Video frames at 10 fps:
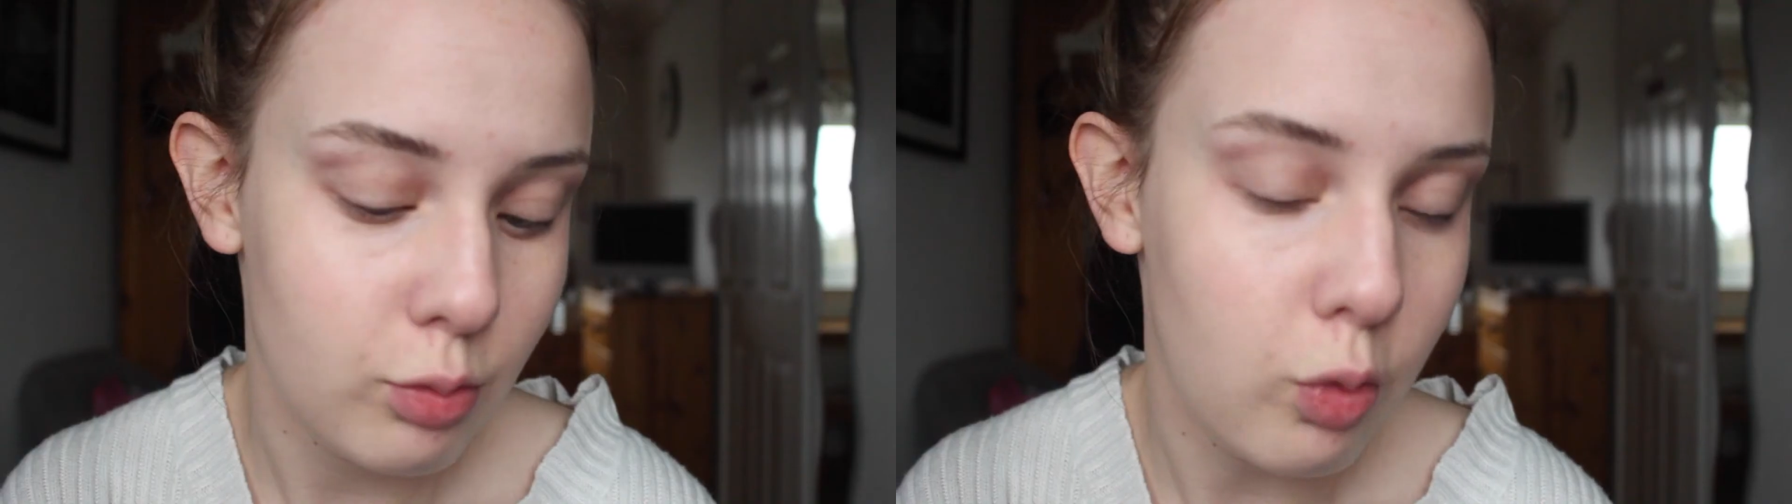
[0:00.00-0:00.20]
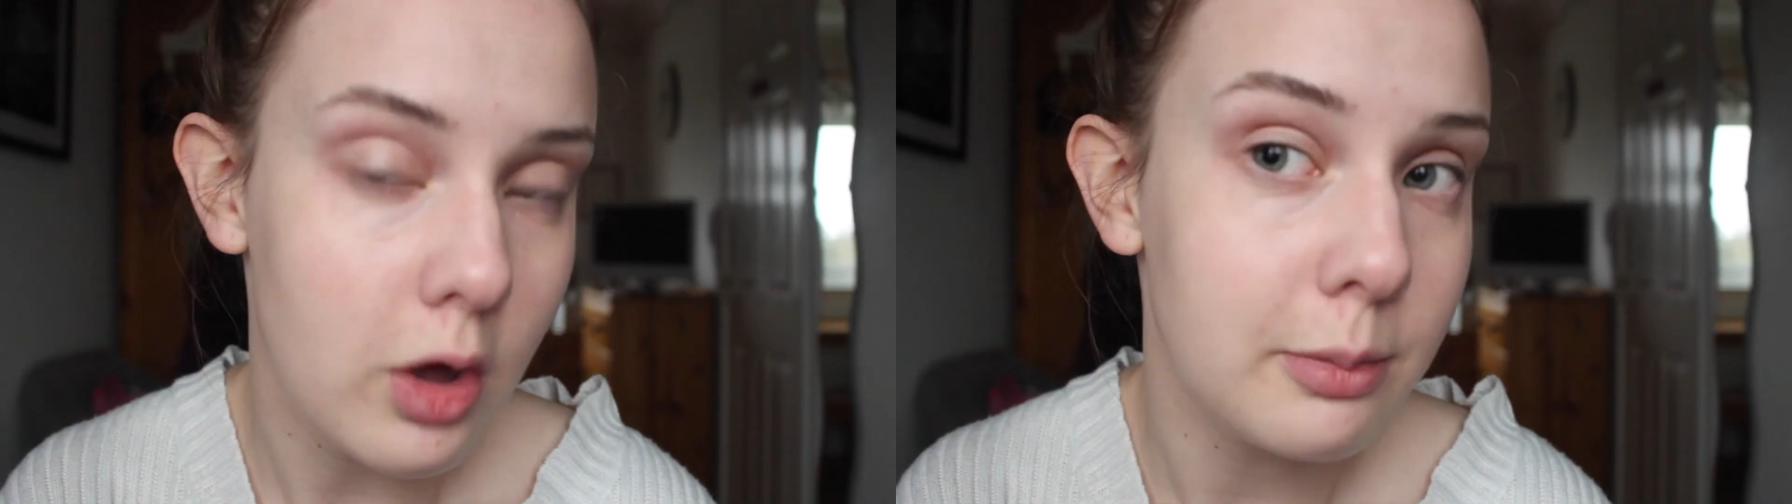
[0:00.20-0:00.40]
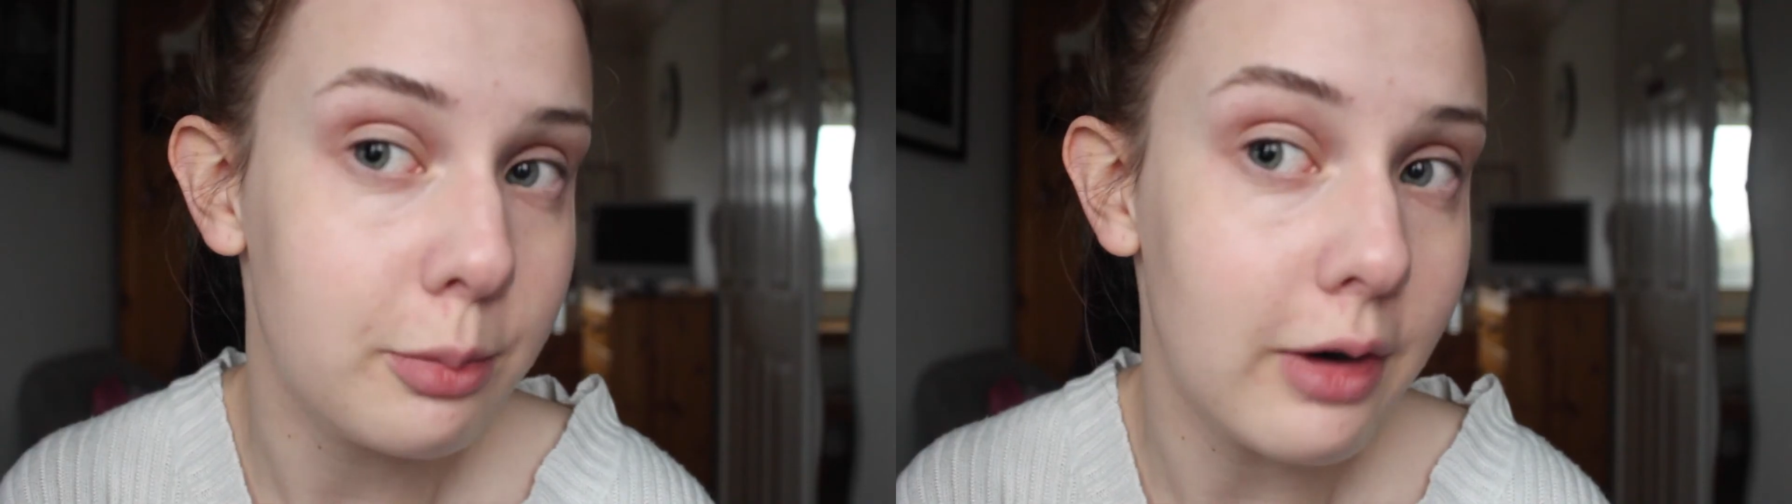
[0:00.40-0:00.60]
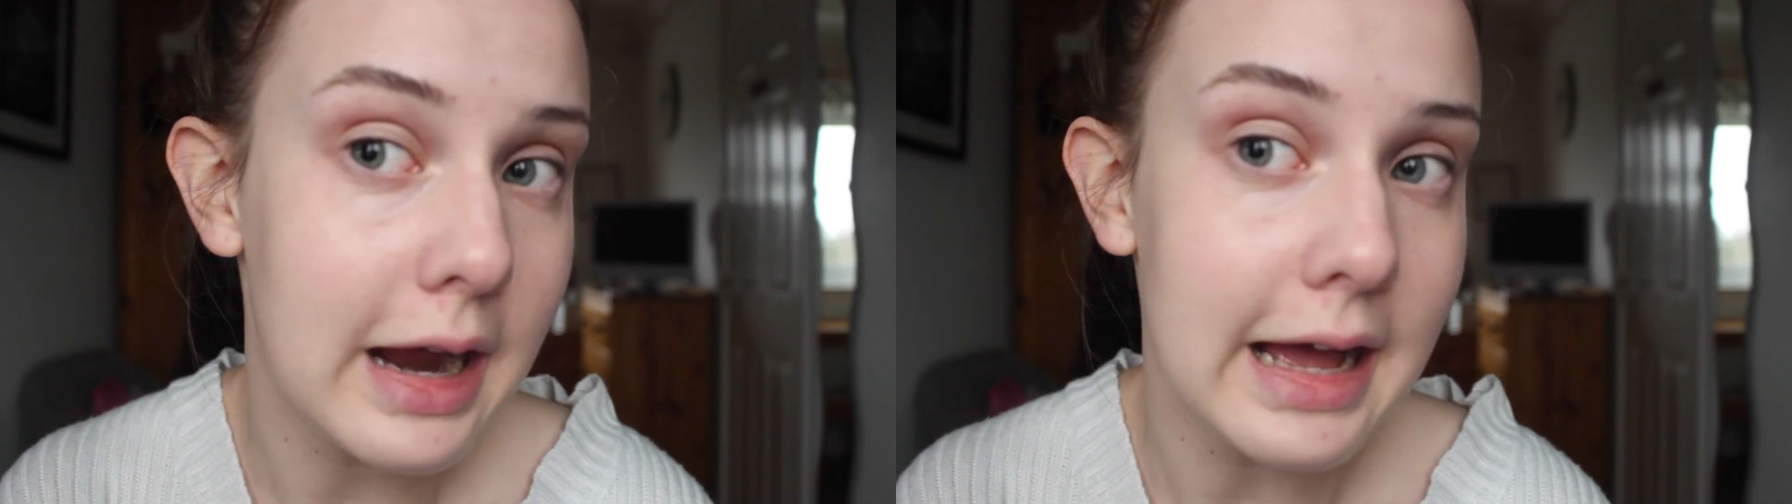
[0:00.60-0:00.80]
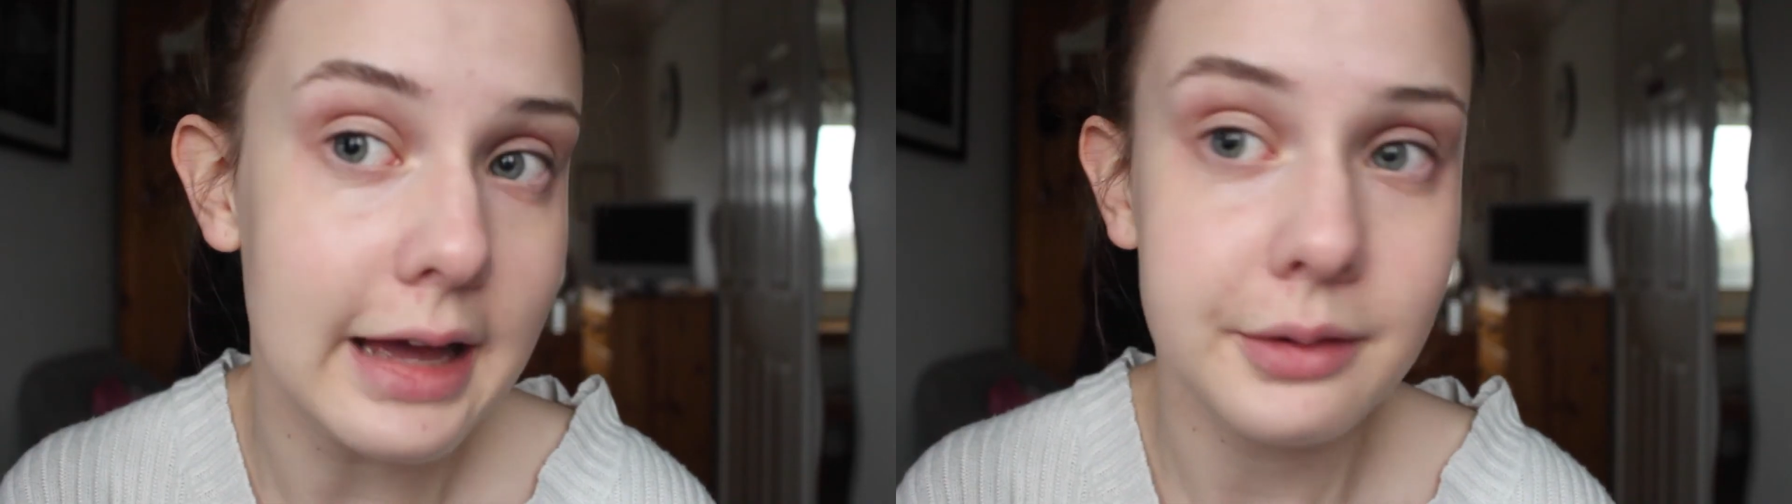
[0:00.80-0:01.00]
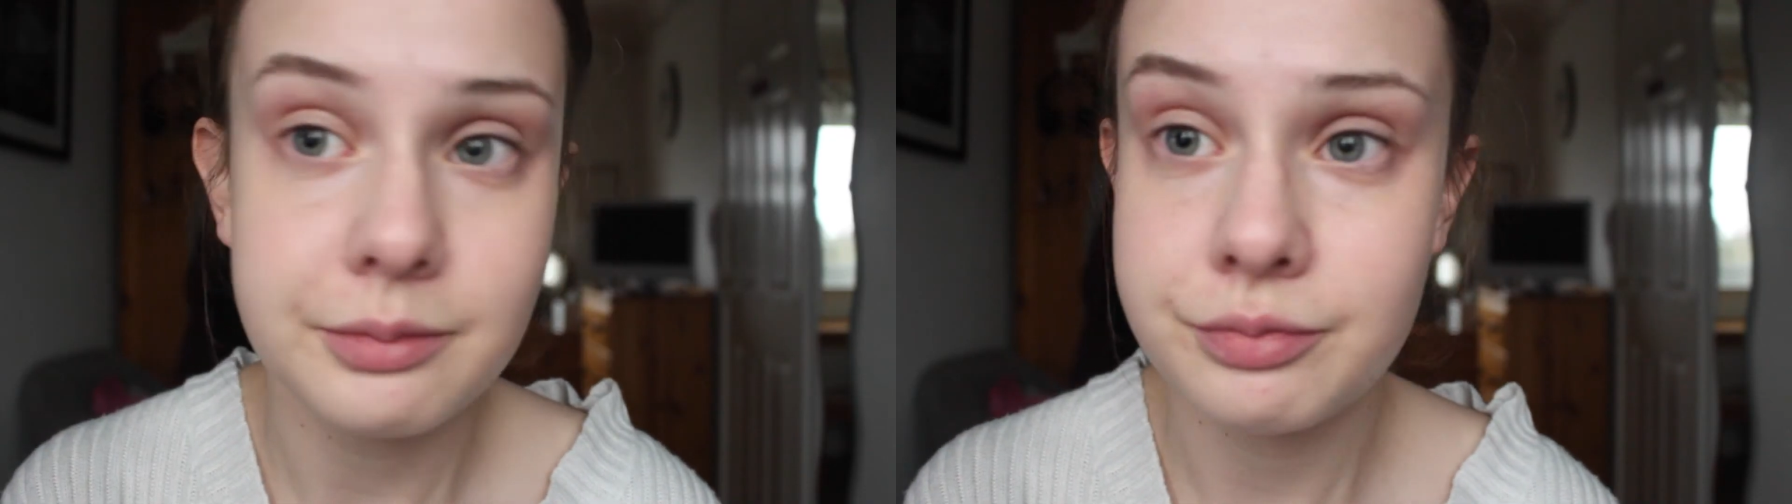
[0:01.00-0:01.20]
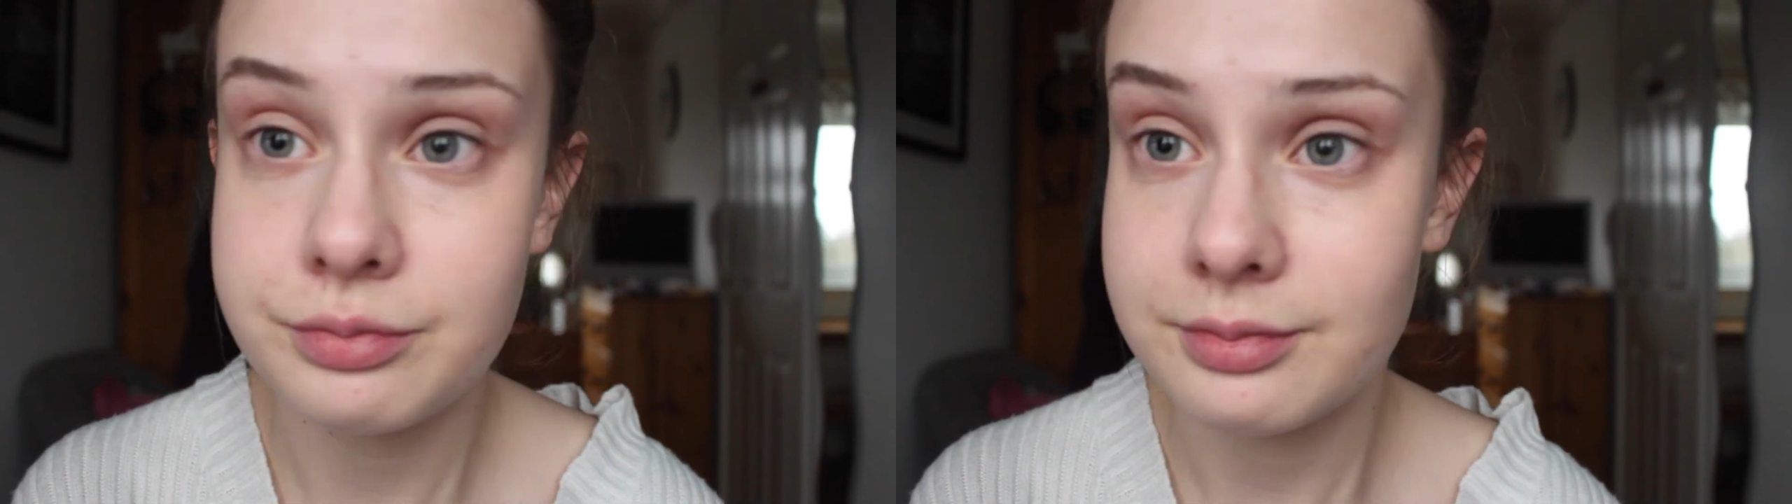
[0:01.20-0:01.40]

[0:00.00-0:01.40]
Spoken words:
one brow